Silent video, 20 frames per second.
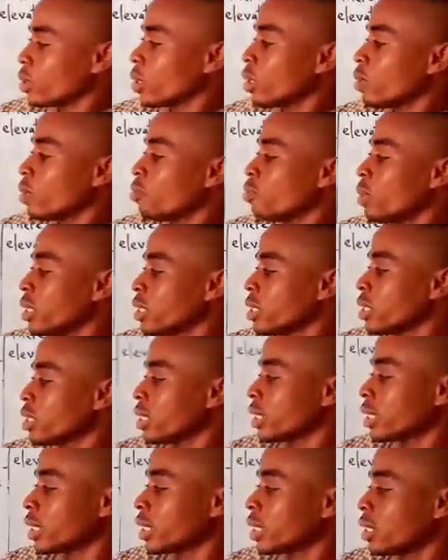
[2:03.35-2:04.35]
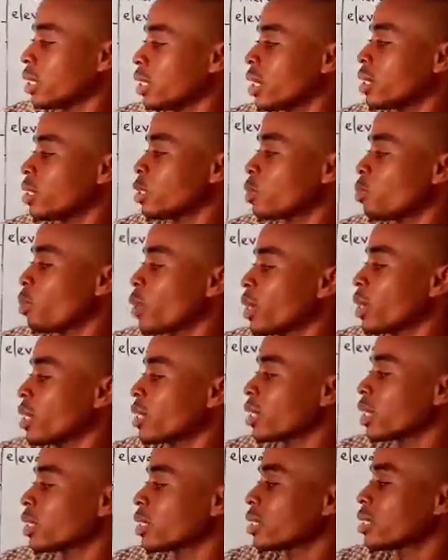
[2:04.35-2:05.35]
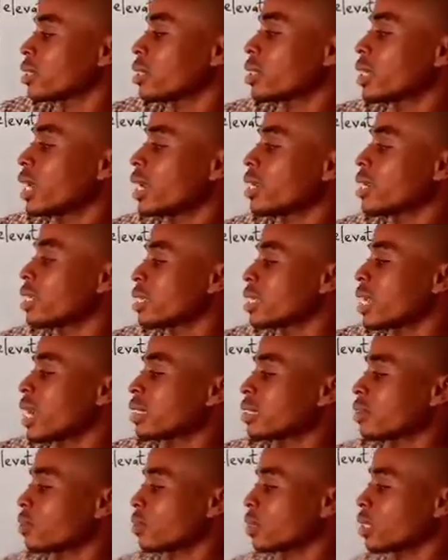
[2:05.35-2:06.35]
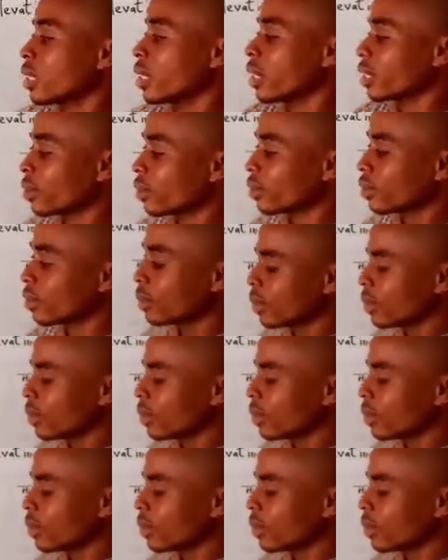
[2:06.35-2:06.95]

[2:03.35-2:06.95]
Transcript: and place it exactly at this point and get the size of this angle.